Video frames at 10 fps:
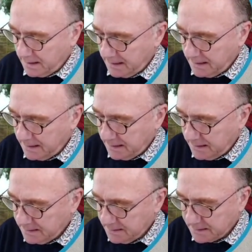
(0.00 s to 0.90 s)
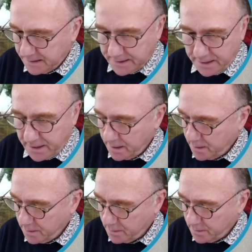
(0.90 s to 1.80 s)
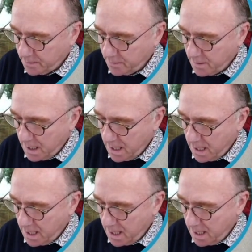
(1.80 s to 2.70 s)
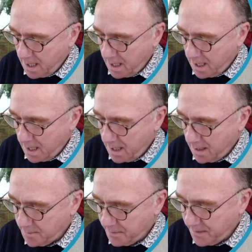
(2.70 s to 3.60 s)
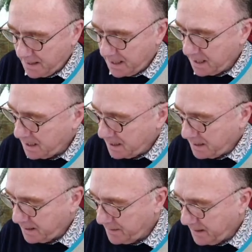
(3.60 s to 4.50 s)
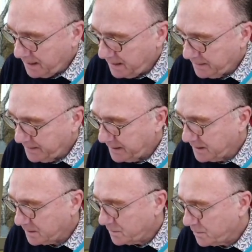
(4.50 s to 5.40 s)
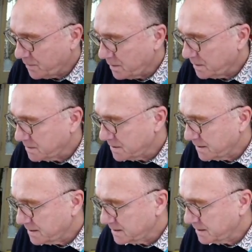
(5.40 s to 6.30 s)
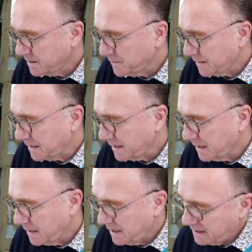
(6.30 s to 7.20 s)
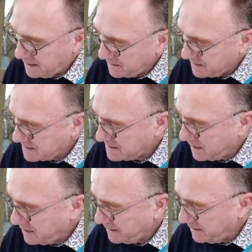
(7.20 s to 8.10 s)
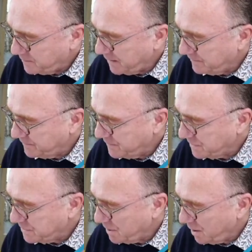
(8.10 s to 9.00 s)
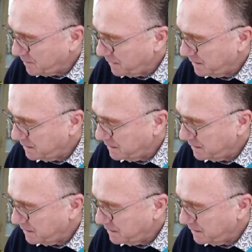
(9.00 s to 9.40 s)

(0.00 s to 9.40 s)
and I'm going to go up there like that, and then across. So this is going to be the sign above the shop,